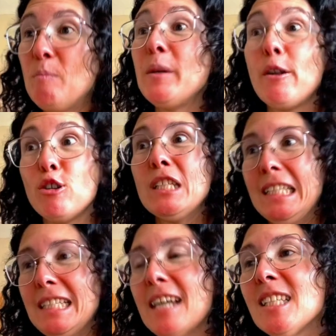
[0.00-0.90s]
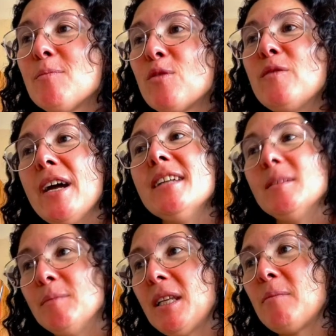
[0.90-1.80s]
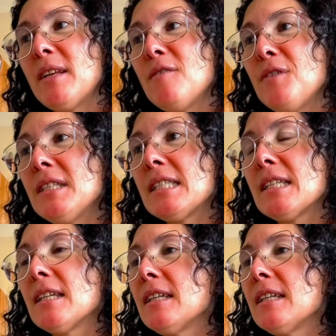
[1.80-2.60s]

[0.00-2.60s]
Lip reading: because it does provide many benefits,